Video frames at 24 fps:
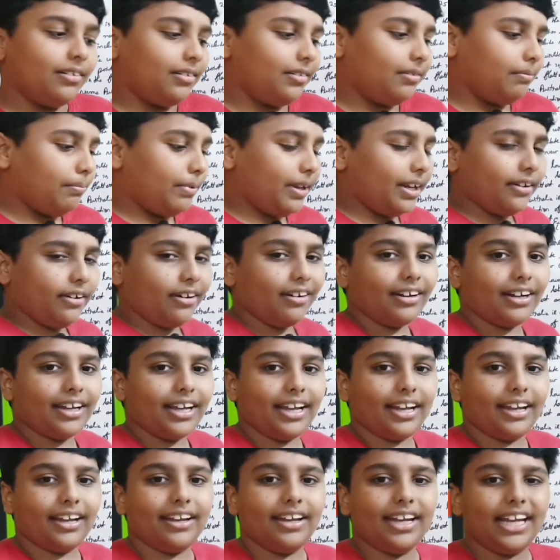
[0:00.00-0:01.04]

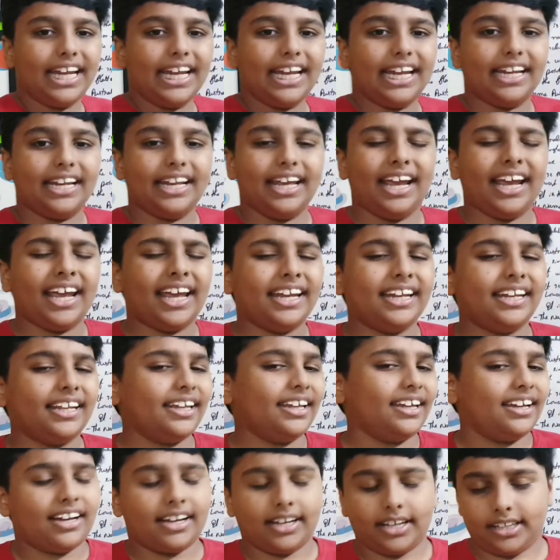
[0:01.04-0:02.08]
belonging in any
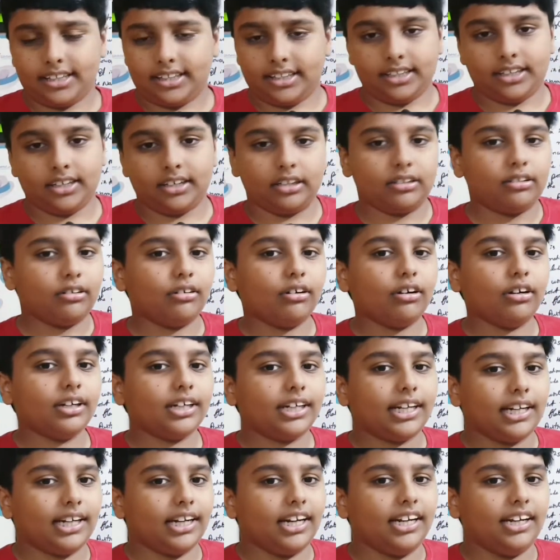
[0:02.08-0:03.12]
other
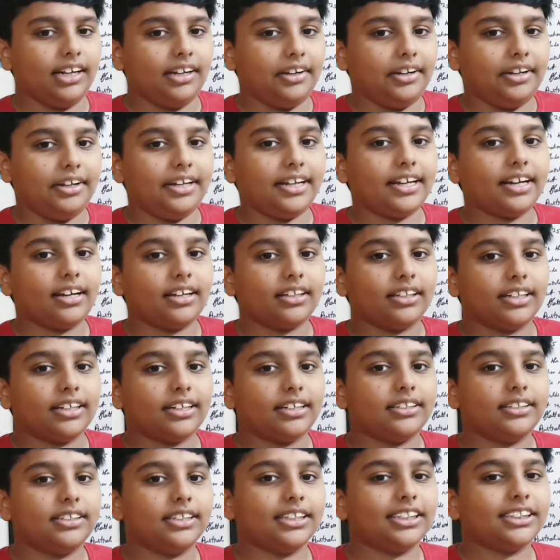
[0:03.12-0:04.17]
continent. Yeah, they're
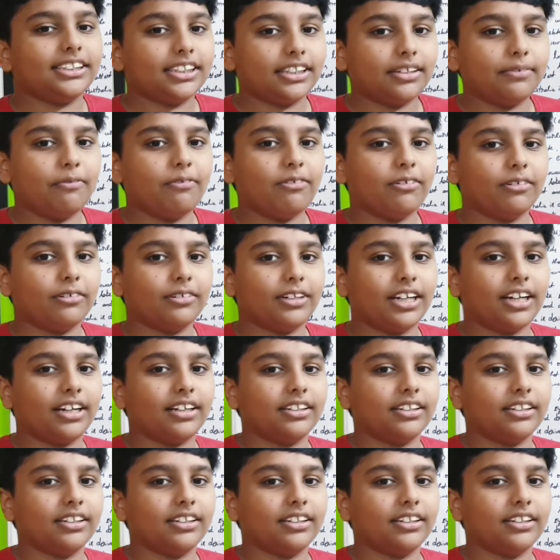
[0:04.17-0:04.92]
just floating